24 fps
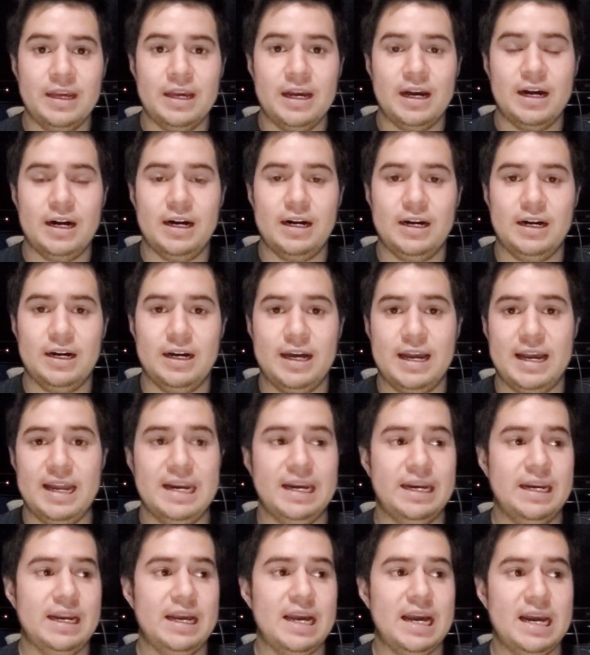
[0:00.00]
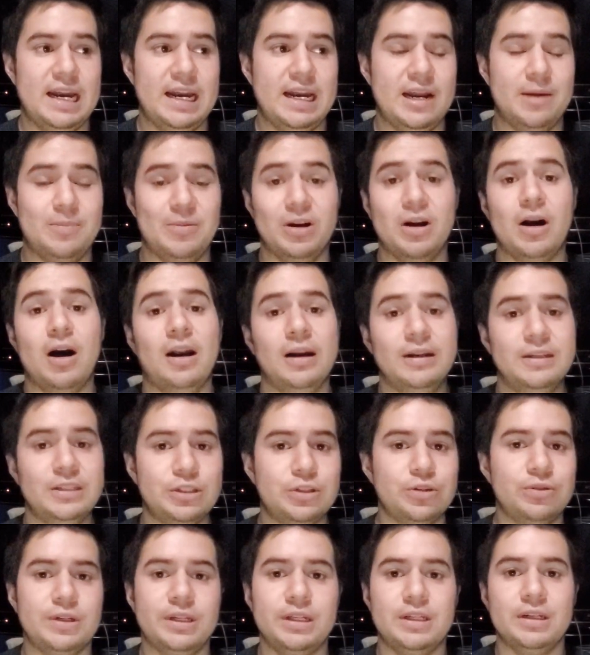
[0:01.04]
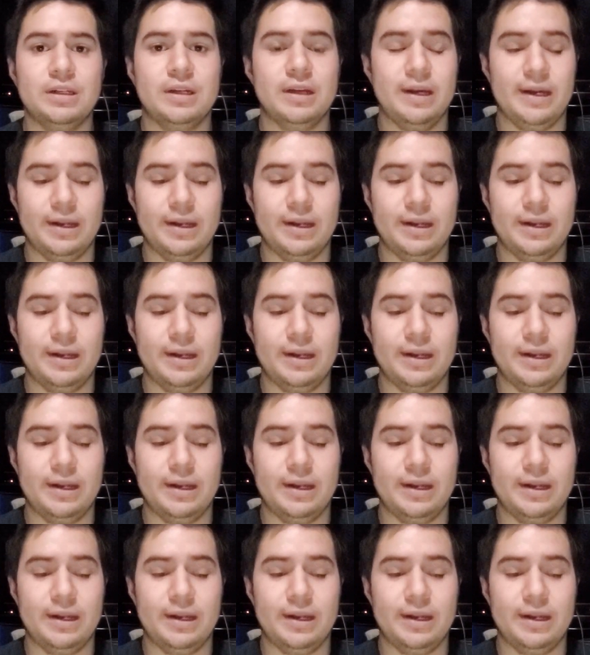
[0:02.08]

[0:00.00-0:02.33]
and I'm a college student